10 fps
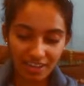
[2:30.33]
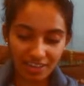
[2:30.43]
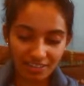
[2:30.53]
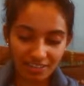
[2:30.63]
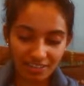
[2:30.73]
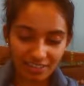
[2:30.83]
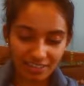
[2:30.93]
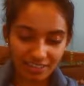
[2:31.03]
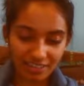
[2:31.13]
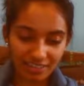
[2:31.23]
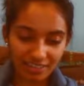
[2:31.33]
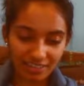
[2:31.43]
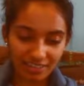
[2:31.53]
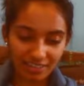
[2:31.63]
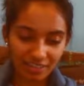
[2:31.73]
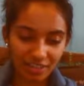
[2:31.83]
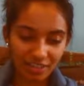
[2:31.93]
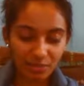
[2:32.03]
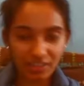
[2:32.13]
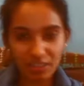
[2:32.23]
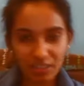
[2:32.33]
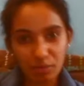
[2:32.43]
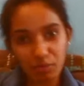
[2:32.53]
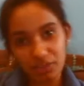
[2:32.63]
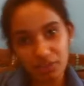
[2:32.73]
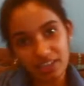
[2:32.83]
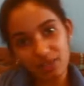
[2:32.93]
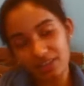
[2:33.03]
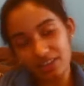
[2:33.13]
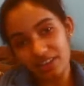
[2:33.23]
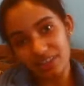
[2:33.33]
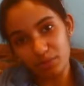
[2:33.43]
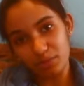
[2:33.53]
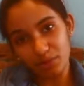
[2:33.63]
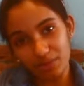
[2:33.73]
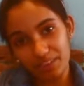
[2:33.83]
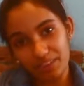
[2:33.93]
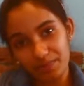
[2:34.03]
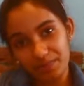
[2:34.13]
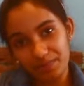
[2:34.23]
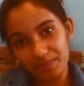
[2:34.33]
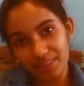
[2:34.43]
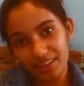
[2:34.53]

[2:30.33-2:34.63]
And the thing with these people is that you can never get bored with them.